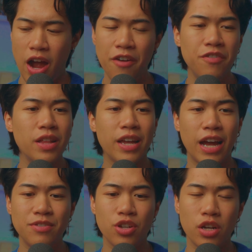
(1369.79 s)
I feel like
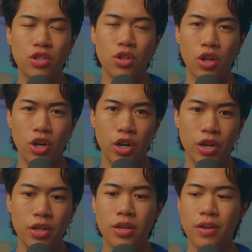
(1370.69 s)
I've started to
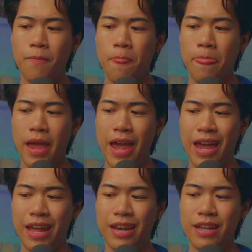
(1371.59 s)
learn
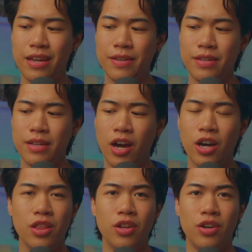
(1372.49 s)
and
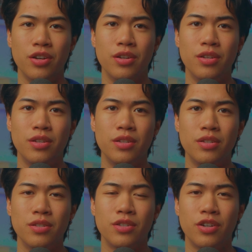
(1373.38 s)
unlearn
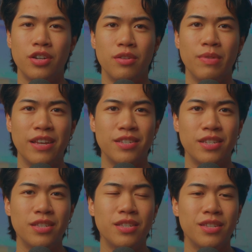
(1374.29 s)
certain
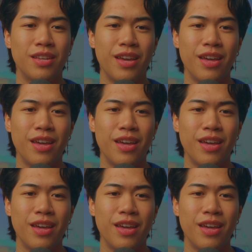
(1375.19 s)
lessons.